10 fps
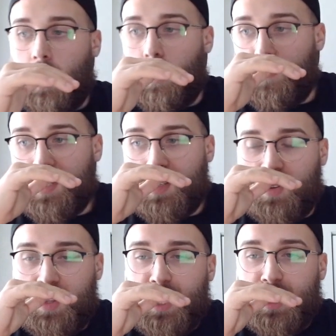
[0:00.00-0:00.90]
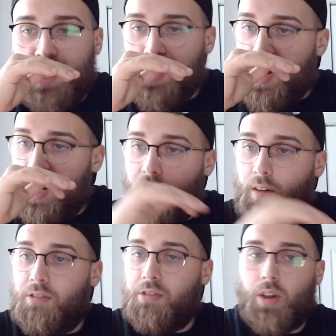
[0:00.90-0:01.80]
So they're just trying to
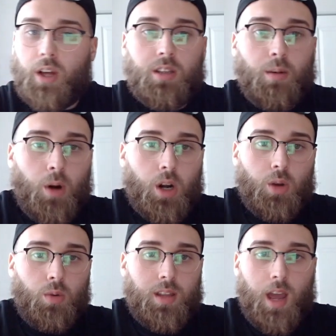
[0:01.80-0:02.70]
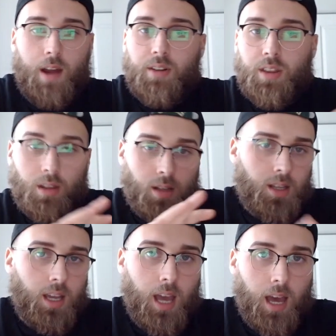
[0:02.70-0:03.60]
flood the market with everything that they
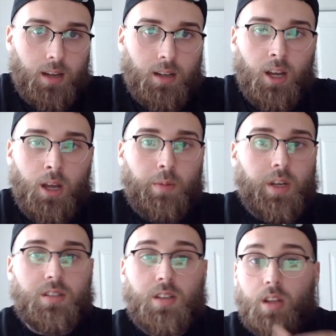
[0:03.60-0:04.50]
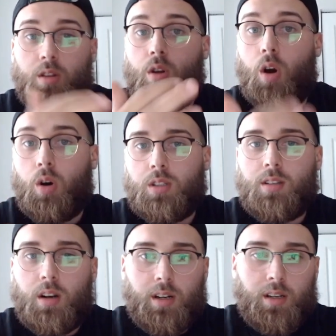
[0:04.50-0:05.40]
can because they know that they're
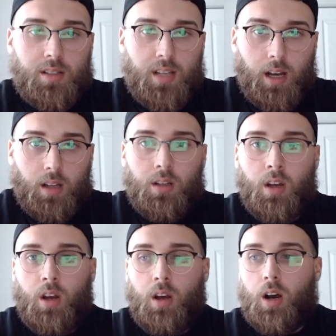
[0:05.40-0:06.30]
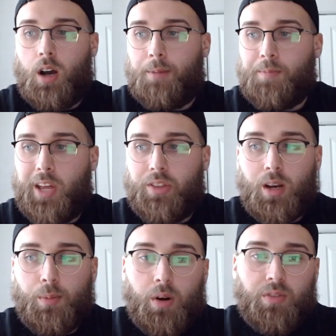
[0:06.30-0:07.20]
going to sell. I think a
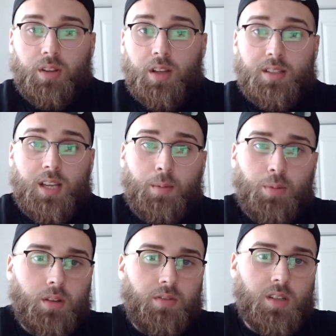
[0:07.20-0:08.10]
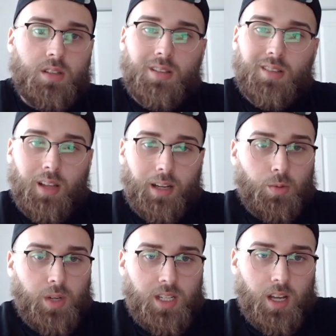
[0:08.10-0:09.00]
perfect example of this is Select
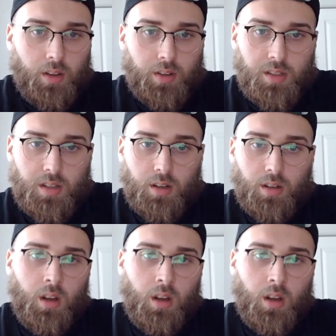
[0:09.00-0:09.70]
Retail this year.